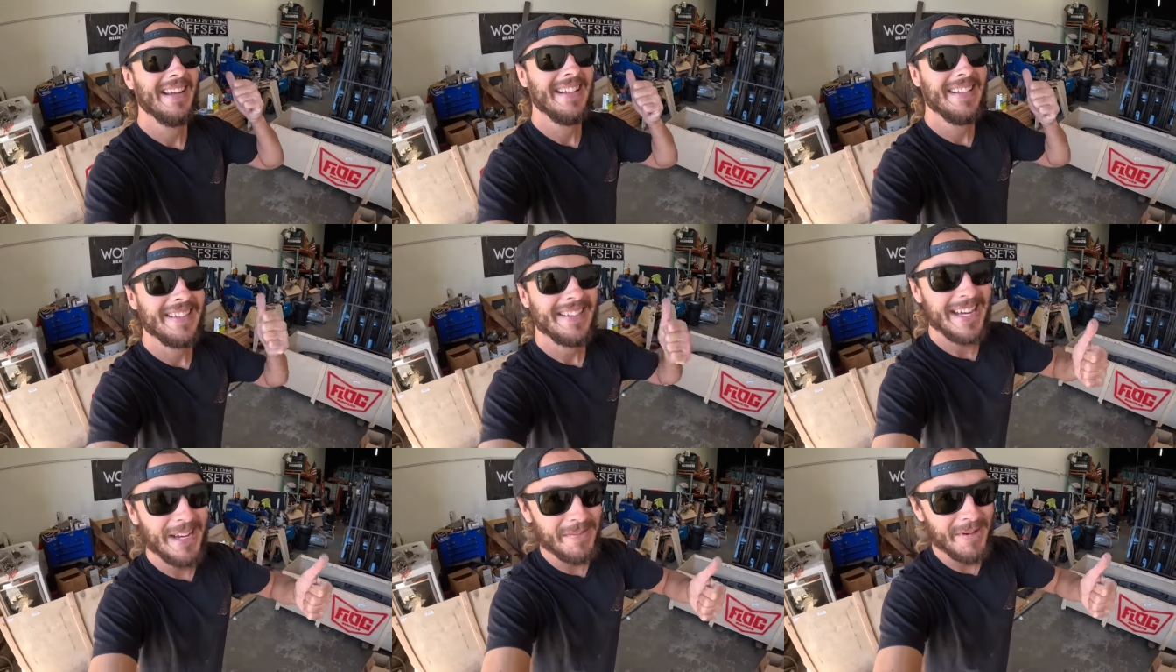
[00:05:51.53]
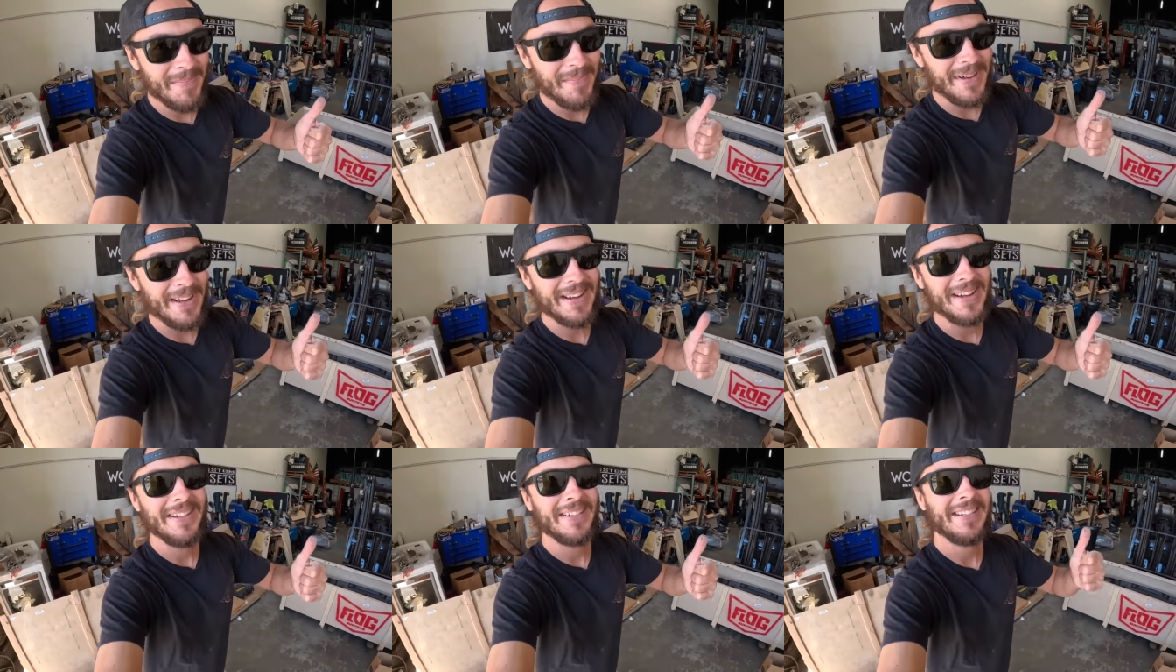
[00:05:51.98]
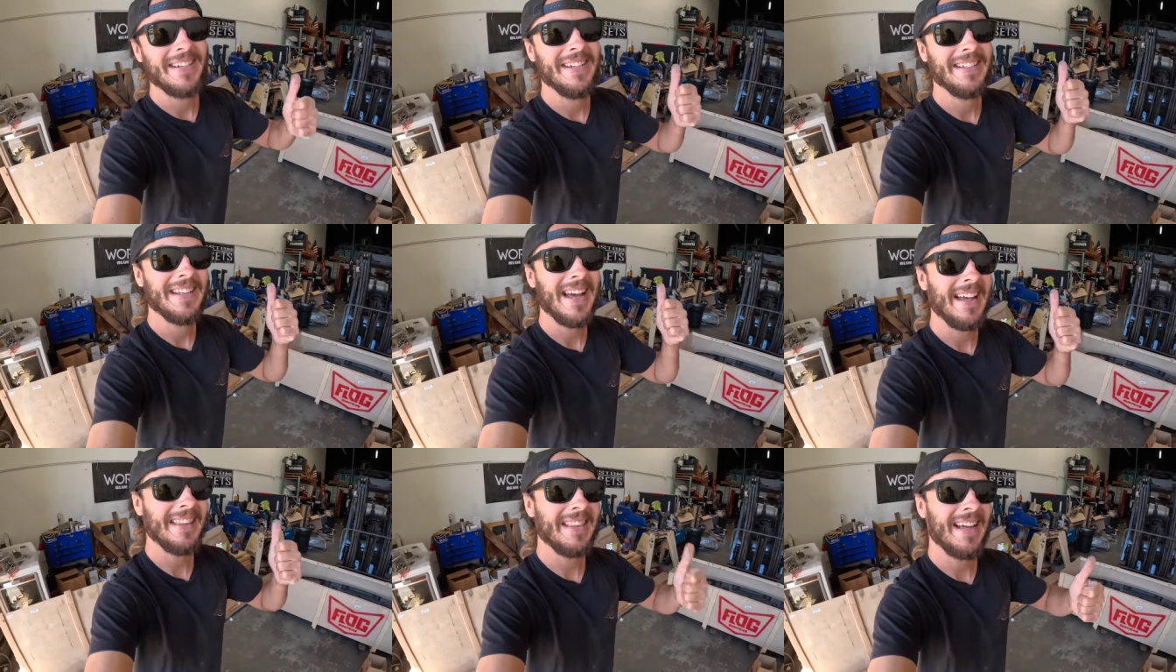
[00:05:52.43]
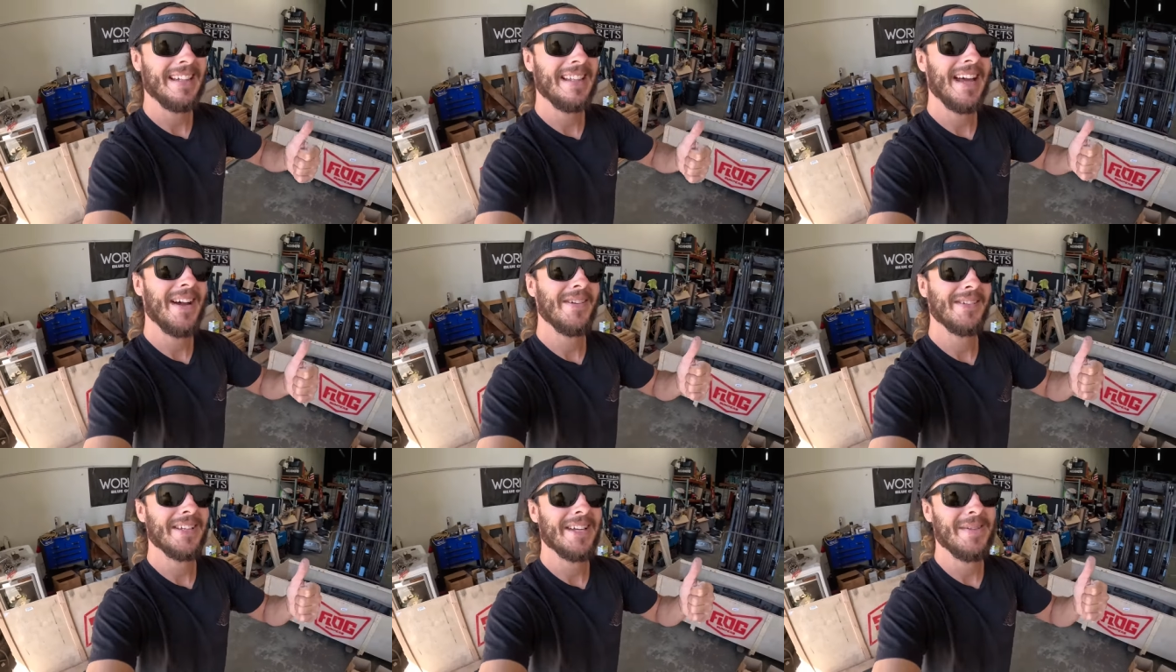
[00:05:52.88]
SEMA build because I thought
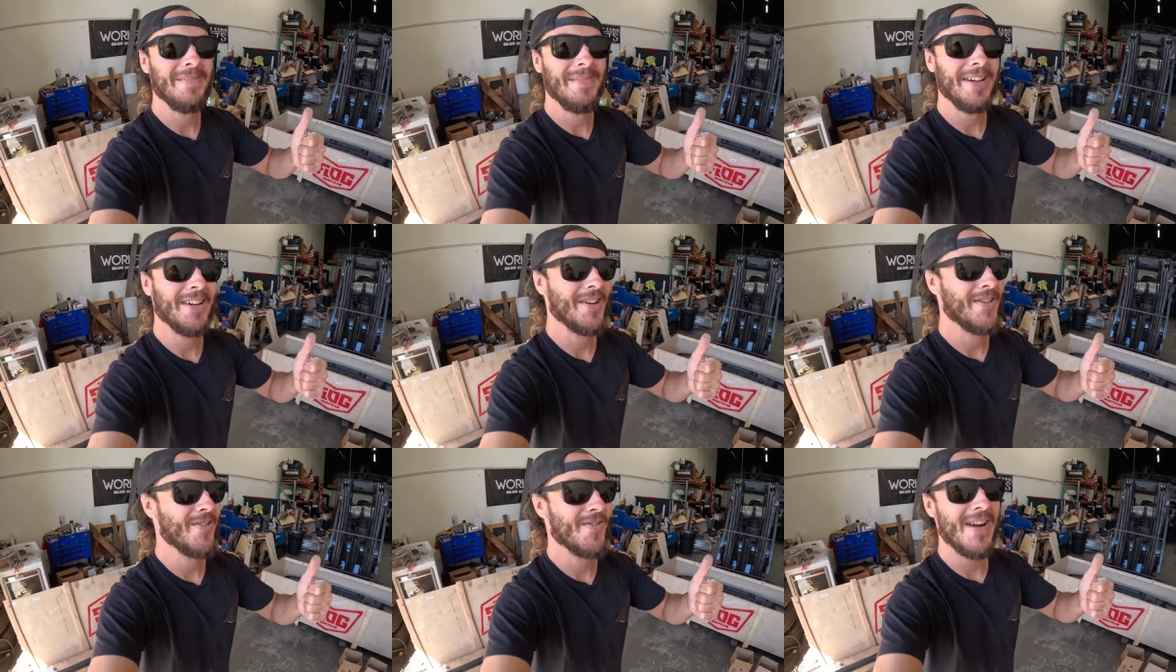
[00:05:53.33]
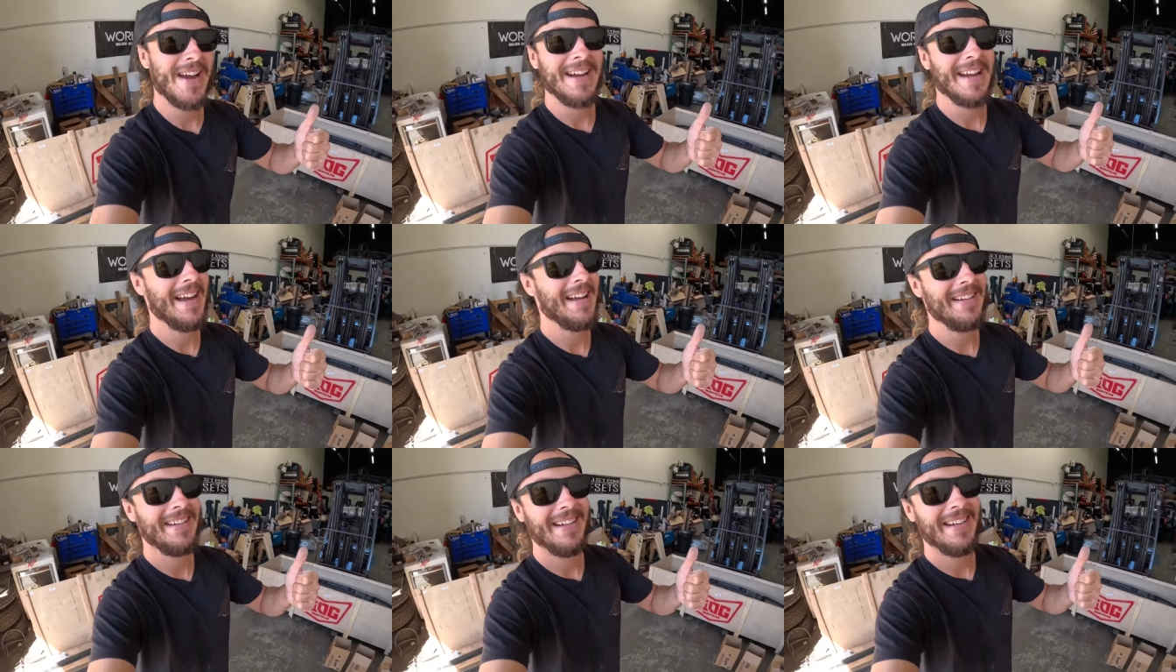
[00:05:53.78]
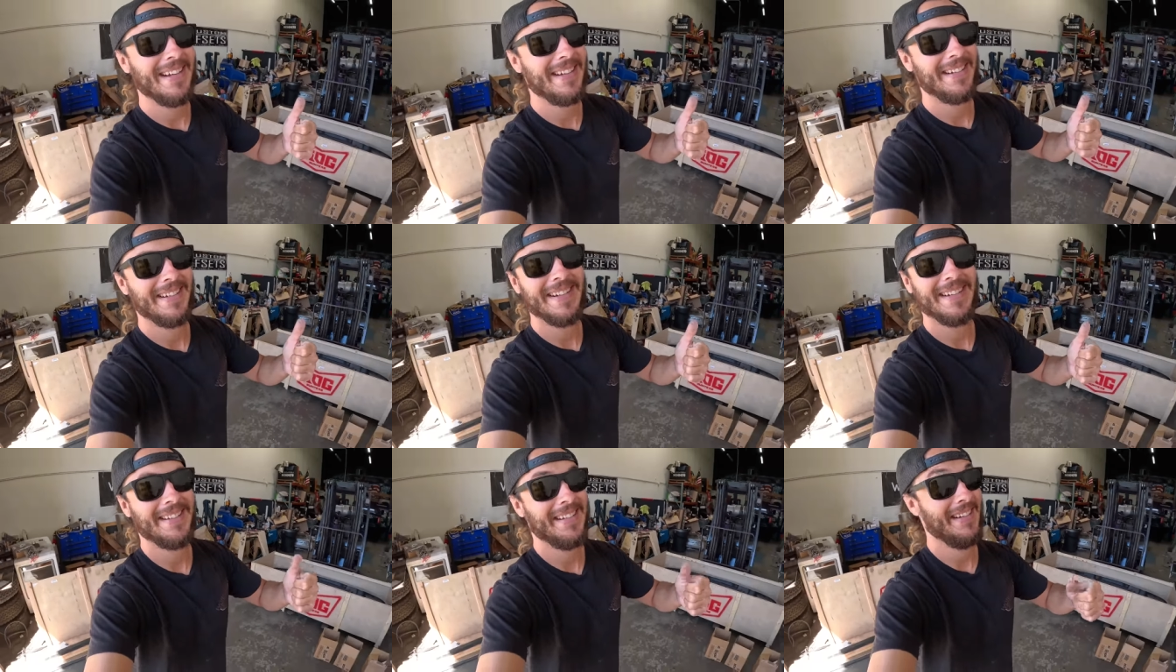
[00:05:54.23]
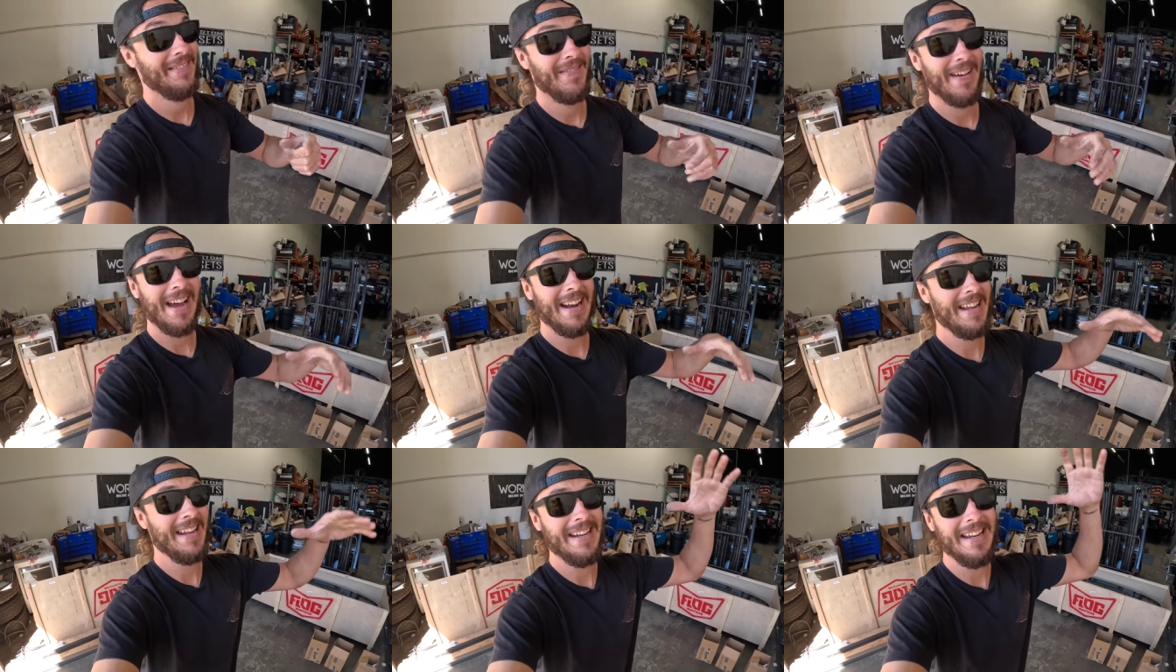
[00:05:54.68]
that was gonna be a great idea and because if
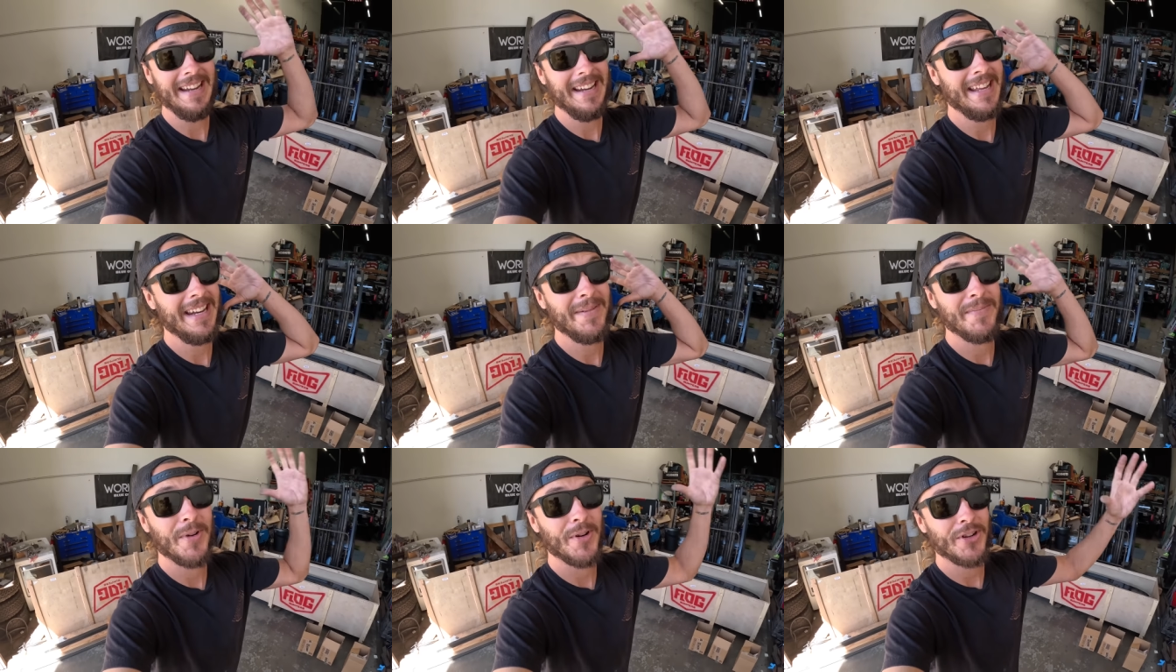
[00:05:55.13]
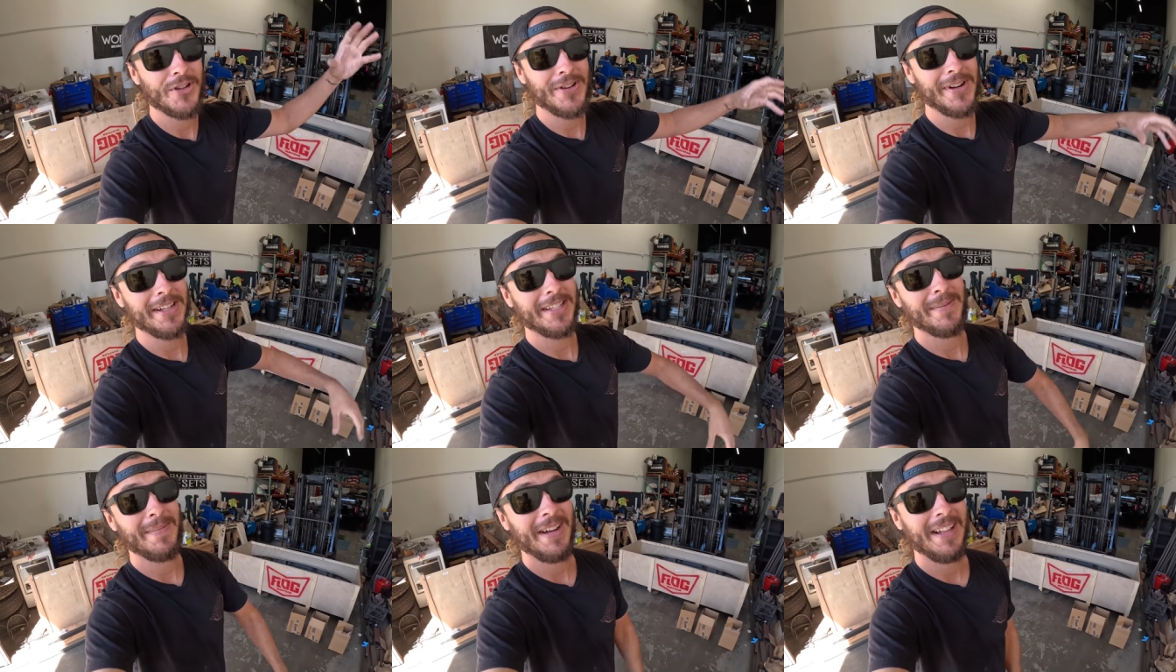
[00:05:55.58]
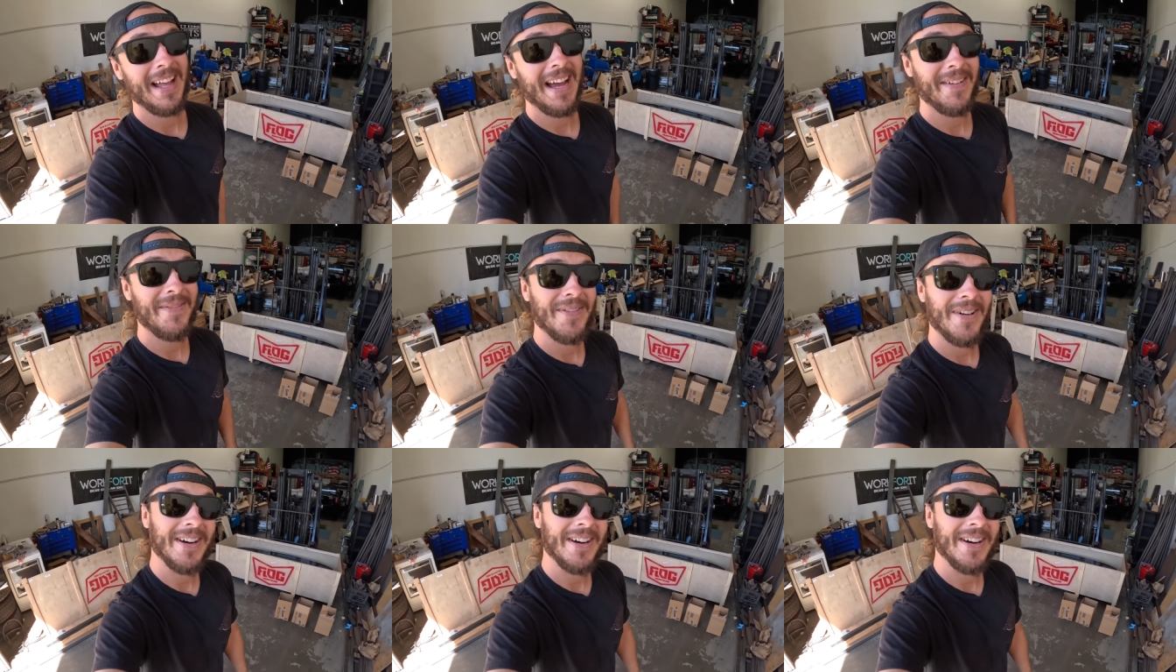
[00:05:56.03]
I didn't need any more stress in my life,